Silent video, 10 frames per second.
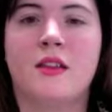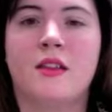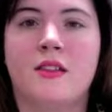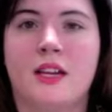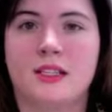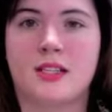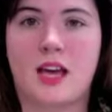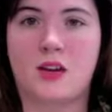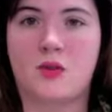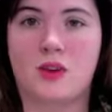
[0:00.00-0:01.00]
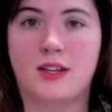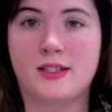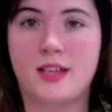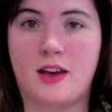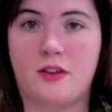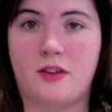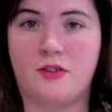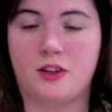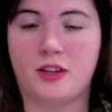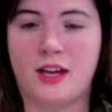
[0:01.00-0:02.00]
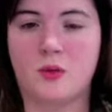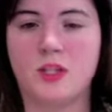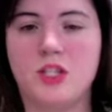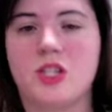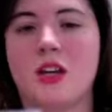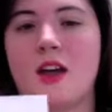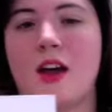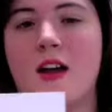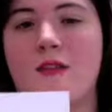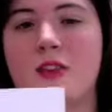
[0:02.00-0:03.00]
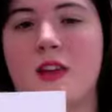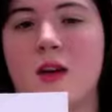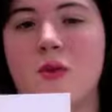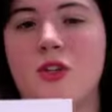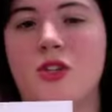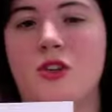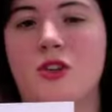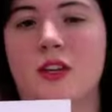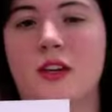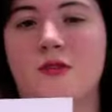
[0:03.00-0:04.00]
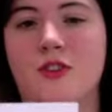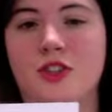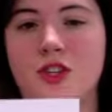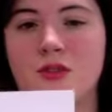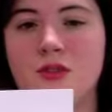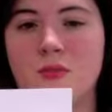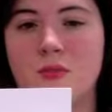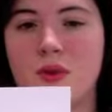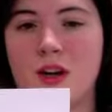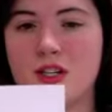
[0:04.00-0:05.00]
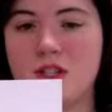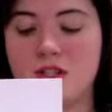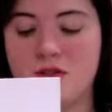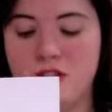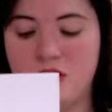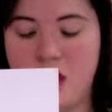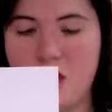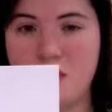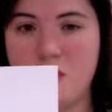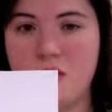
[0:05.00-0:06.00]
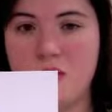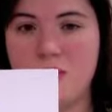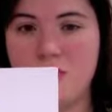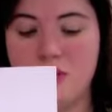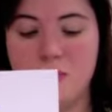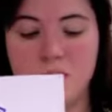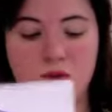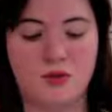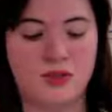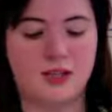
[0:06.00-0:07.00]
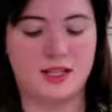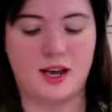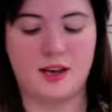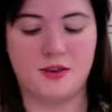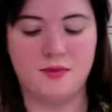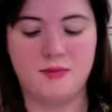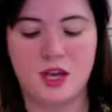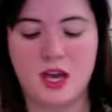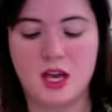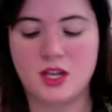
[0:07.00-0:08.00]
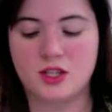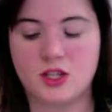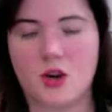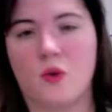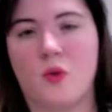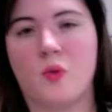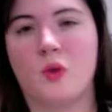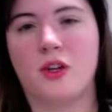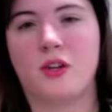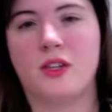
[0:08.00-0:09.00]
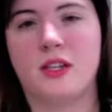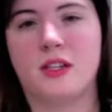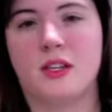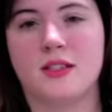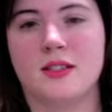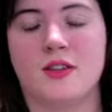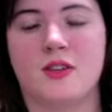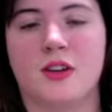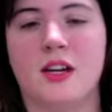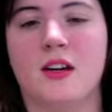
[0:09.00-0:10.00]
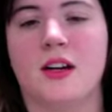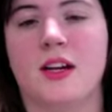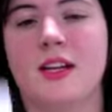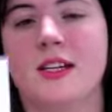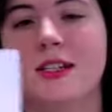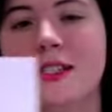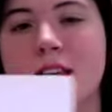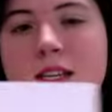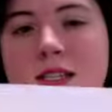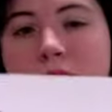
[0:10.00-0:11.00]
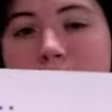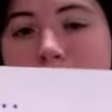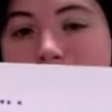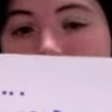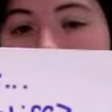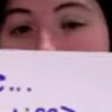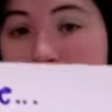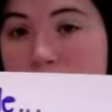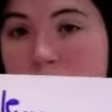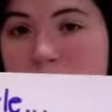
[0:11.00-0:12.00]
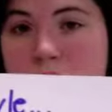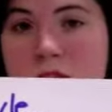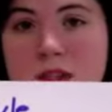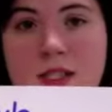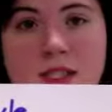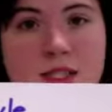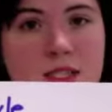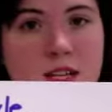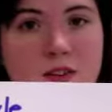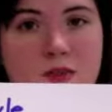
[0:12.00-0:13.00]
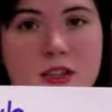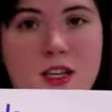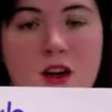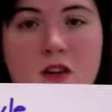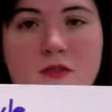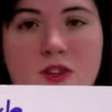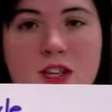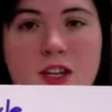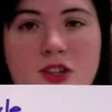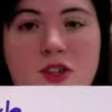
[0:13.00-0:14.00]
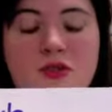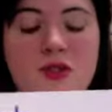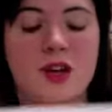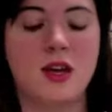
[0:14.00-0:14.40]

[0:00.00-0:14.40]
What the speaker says: The next category is L for language. For language, you're looking for general impressions of the tone, the mood, the style. So what you need to consider here is the style formal? Is it stiff? Is it conversational?